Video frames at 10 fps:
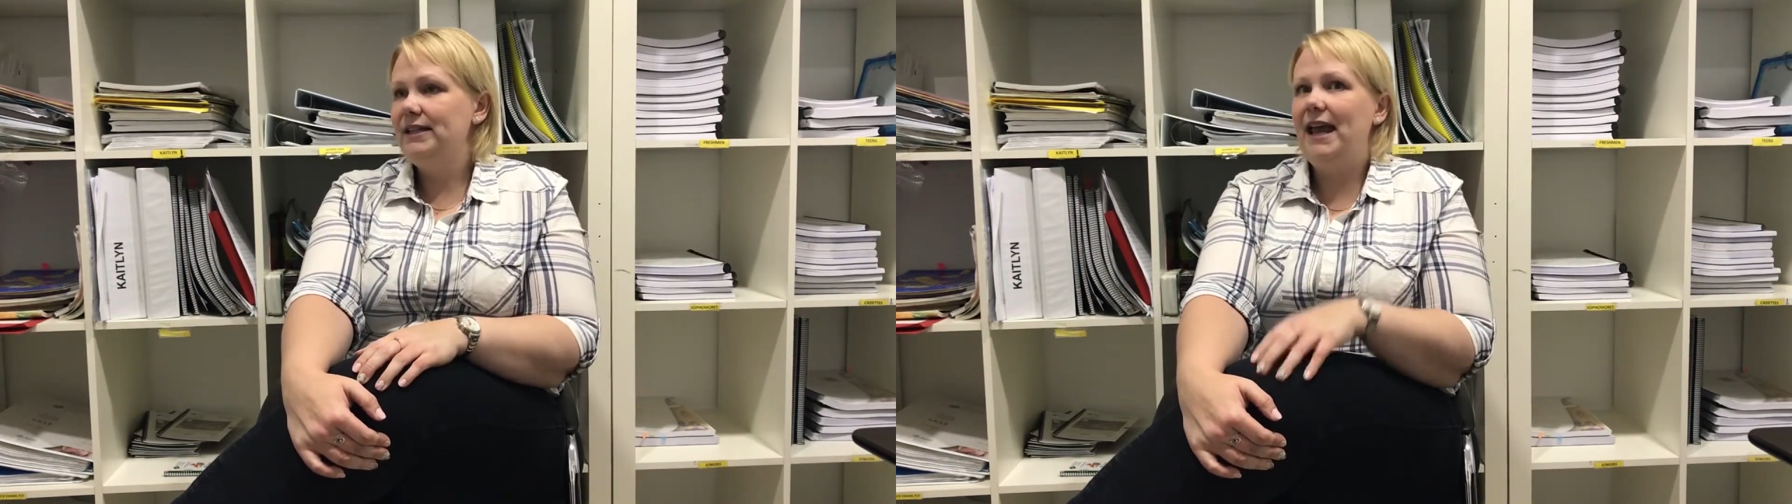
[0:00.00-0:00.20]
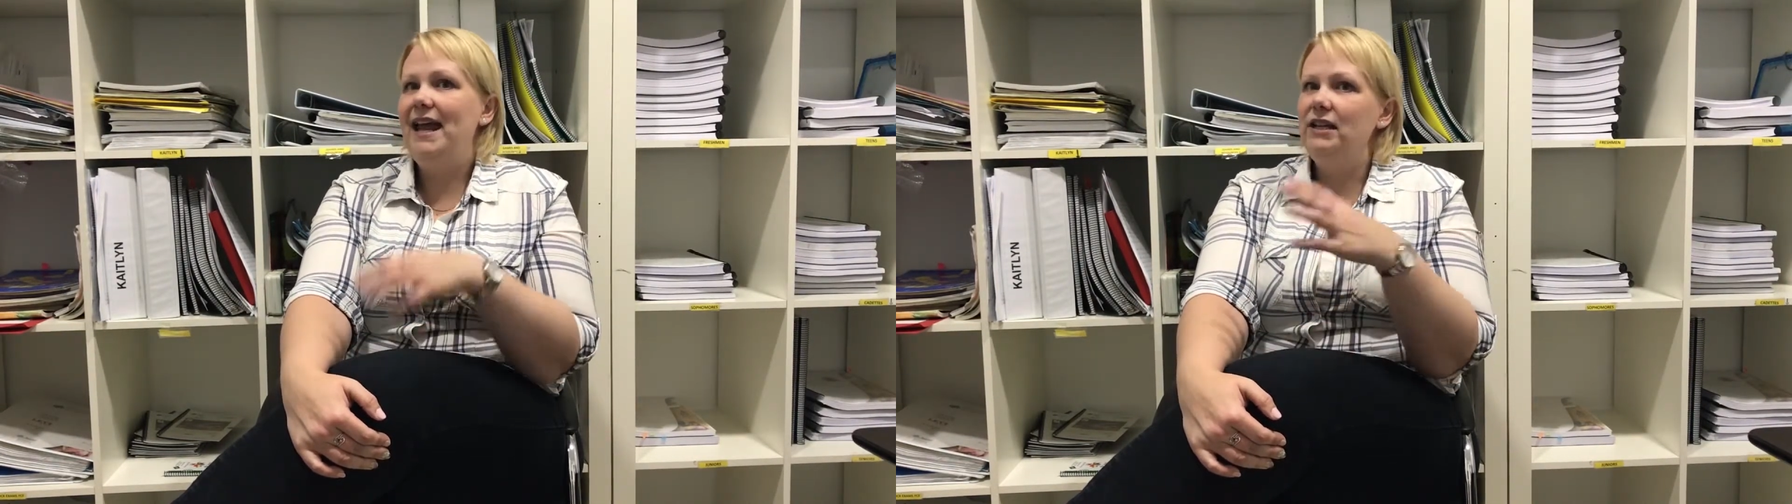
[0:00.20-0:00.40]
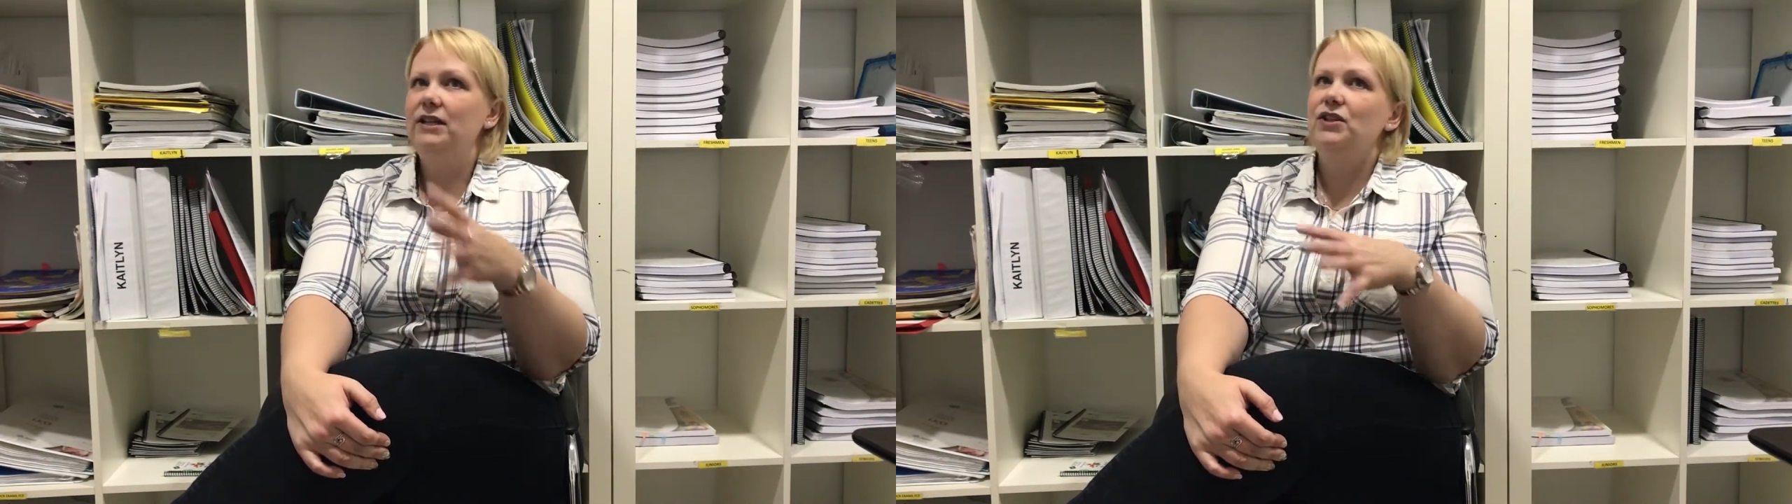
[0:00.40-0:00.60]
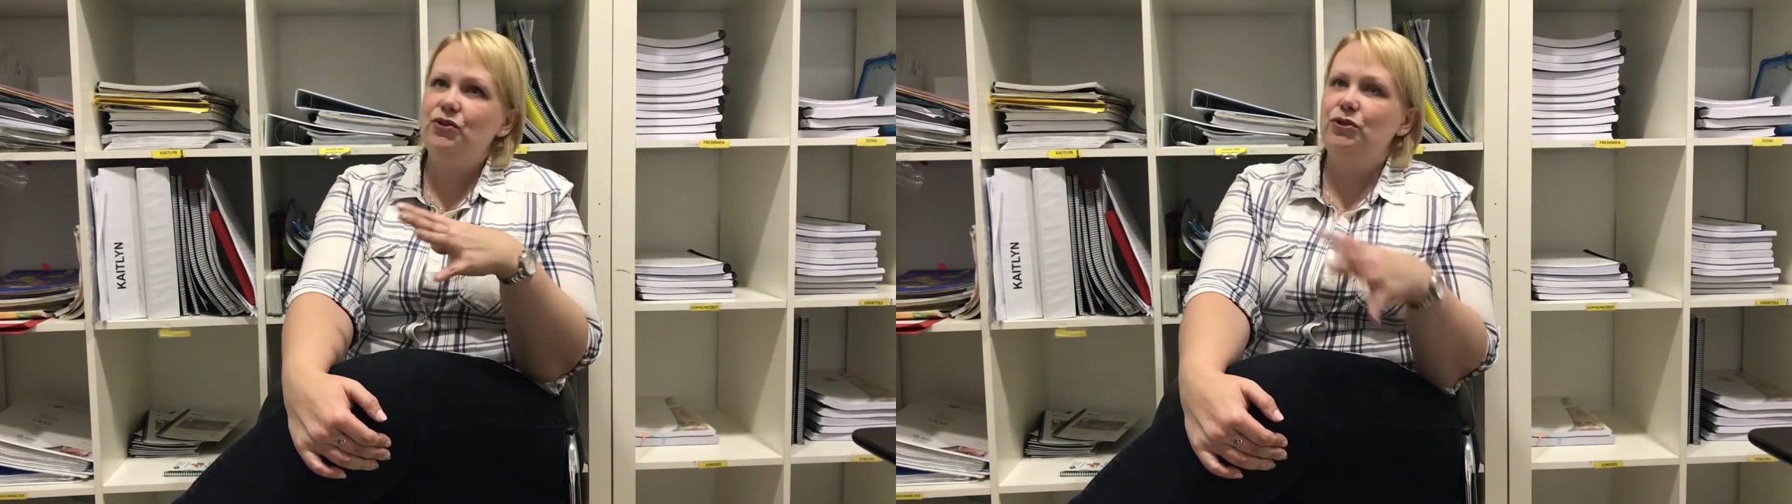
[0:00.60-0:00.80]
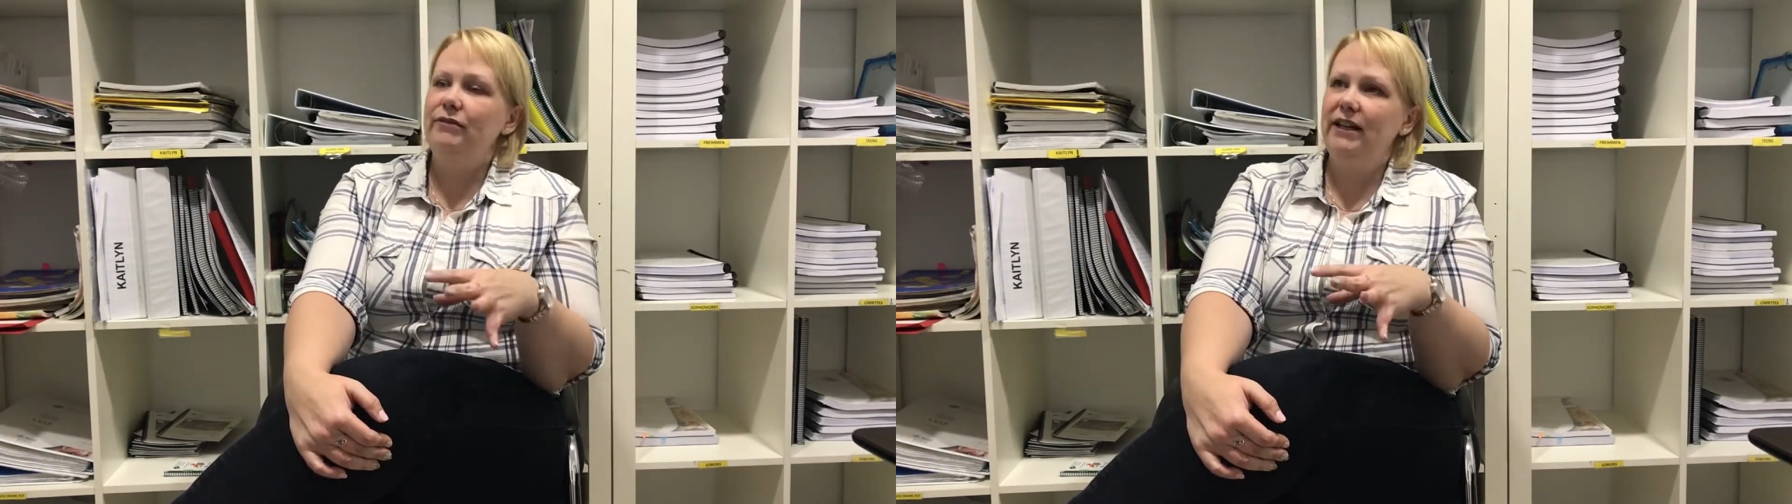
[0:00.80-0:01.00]
to end the
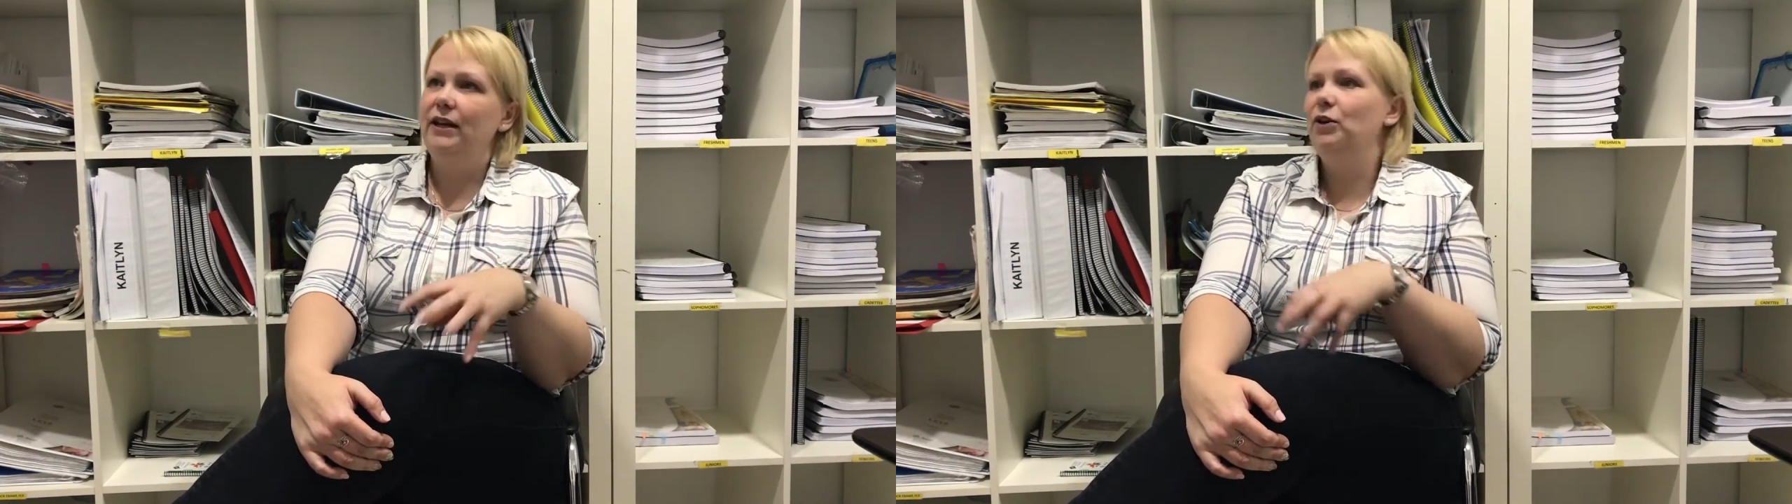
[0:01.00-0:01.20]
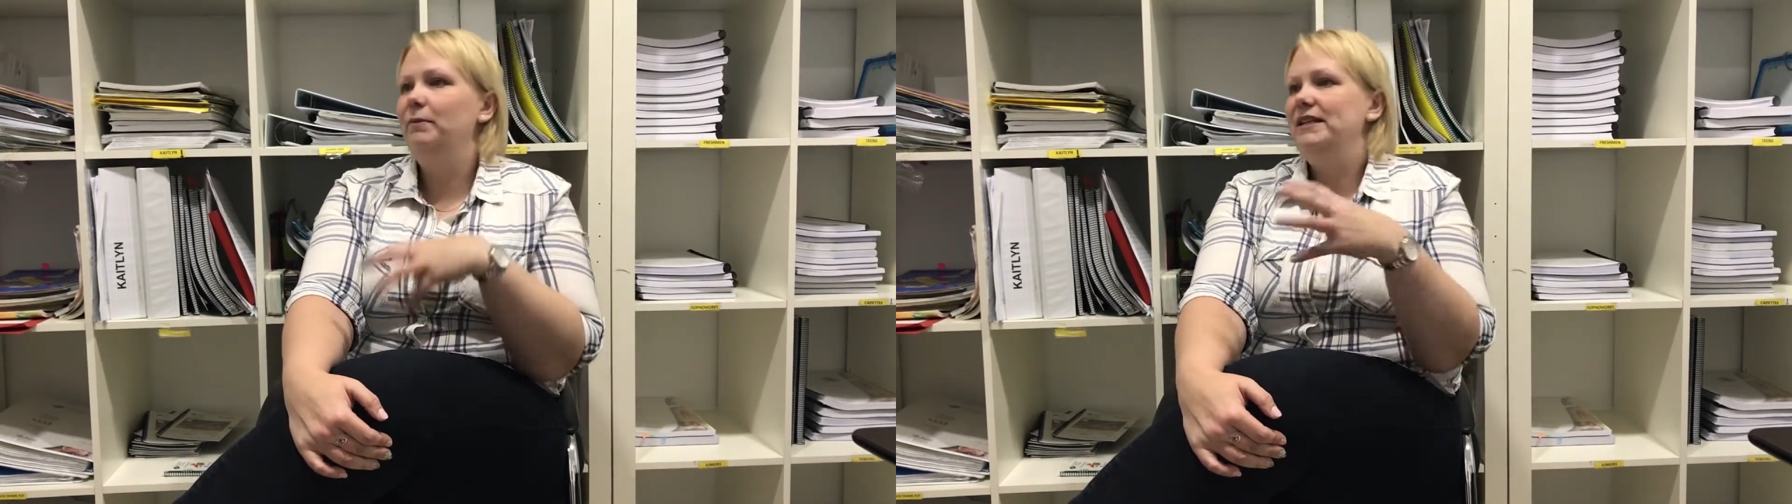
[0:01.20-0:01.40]
story that could